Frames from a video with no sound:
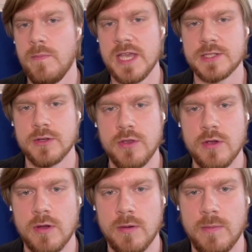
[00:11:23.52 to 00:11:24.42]
Based on
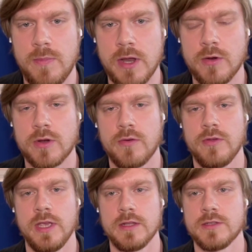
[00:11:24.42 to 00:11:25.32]
your
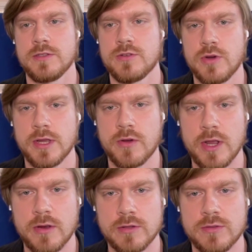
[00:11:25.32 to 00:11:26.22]
biography and track
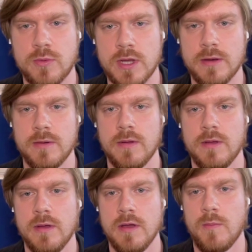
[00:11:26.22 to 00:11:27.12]
records, one
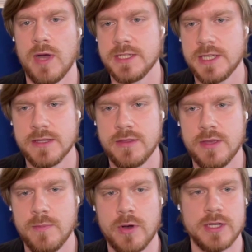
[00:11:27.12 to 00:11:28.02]
might get
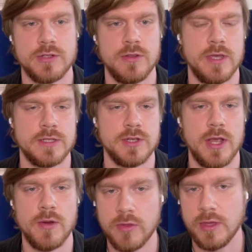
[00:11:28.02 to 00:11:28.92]
the impression that
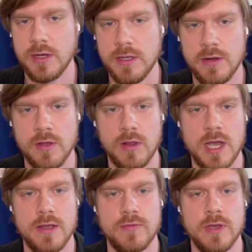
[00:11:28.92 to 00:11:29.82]
everything in your
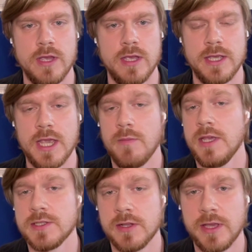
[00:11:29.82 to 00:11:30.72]
life came
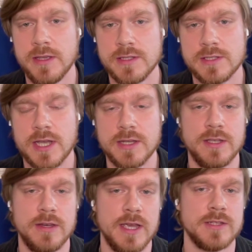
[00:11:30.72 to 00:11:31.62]
easily.
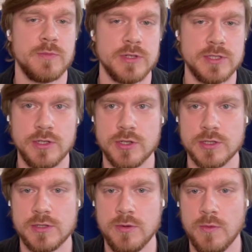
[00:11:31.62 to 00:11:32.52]
Studying at
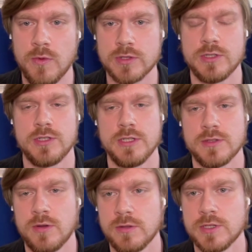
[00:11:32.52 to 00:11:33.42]
prestigious
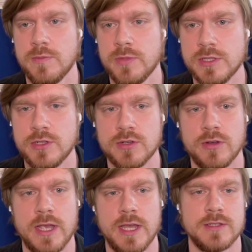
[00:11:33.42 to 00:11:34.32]
universities, holding
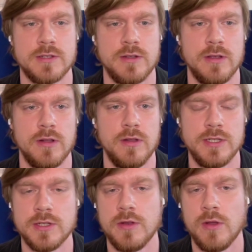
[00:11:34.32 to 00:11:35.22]
position at
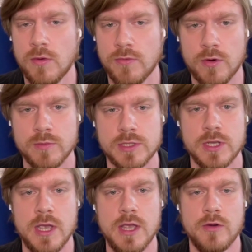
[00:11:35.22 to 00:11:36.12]
leading law
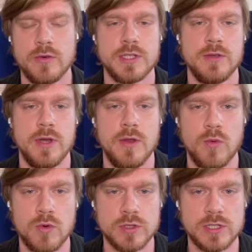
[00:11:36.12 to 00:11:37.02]
firms, receiving
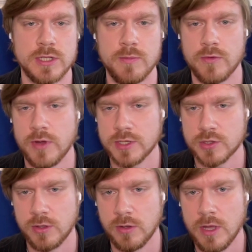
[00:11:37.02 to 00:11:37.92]
awards in
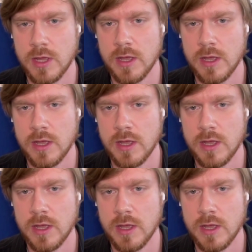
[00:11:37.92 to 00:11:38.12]
professional